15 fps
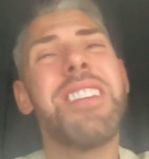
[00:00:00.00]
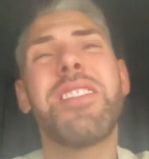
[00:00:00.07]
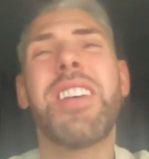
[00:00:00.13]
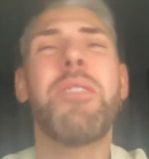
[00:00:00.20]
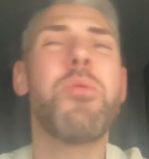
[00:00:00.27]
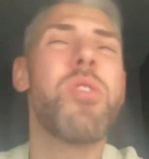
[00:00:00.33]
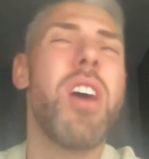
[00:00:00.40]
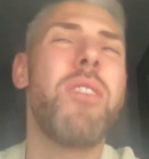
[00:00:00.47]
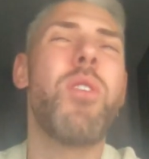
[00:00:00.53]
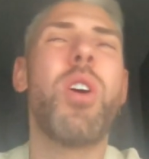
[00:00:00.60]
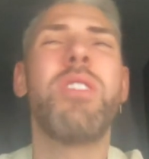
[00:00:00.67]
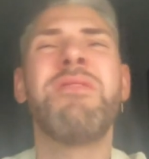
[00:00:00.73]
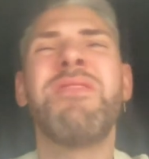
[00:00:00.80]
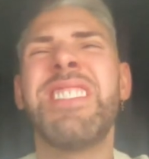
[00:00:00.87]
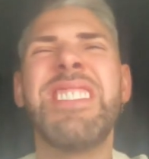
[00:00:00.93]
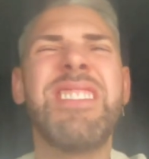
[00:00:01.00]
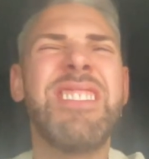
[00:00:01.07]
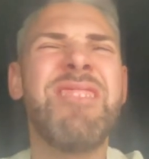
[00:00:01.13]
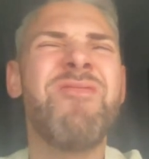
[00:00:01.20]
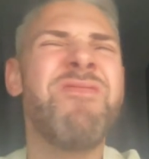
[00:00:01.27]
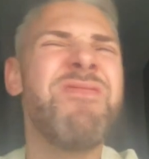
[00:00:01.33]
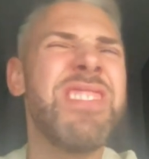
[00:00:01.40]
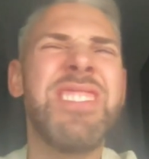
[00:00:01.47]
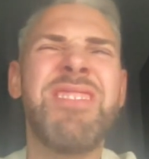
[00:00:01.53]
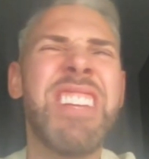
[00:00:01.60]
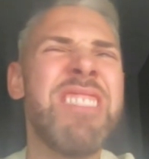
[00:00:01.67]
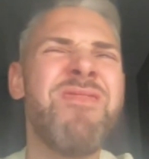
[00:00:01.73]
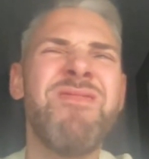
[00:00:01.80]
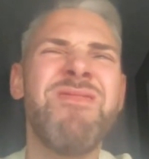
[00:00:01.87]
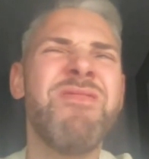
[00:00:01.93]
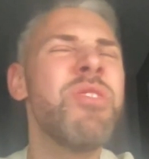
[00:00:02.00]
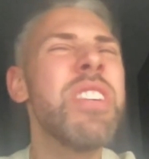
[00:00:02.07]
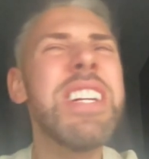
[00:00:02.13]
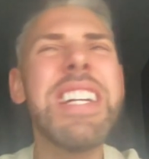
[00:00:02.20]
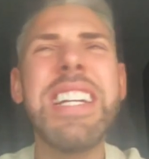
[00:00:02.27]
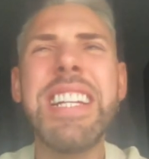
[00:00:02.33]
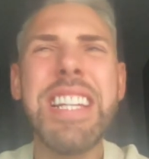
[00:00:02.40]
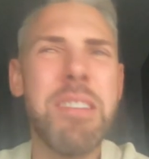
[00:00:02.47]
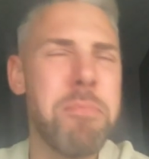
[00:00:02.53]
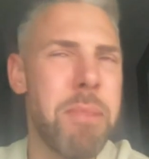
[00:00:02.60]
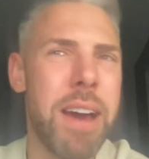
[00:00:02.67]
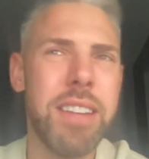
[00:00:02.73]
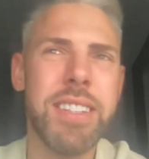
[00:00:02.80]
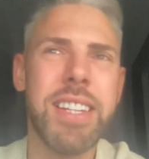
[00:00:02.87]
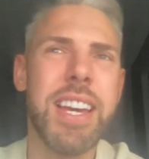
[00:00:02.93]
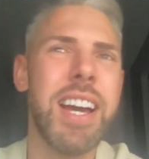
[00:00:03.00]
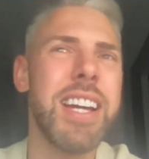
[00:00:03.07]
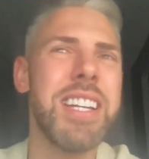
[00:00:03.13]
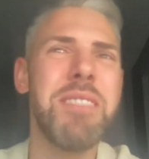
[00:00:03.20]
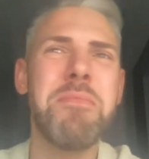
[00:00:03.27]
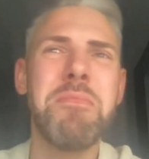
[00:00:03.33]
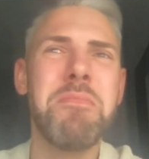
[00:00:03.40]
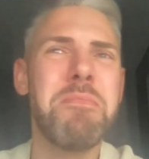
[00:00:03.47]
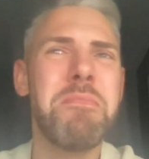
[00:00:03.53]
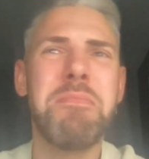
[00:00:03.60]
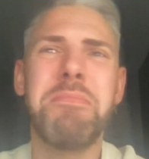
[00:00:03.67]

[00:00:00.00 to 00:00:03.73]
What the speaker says: Saville come on, didn't really impact the game.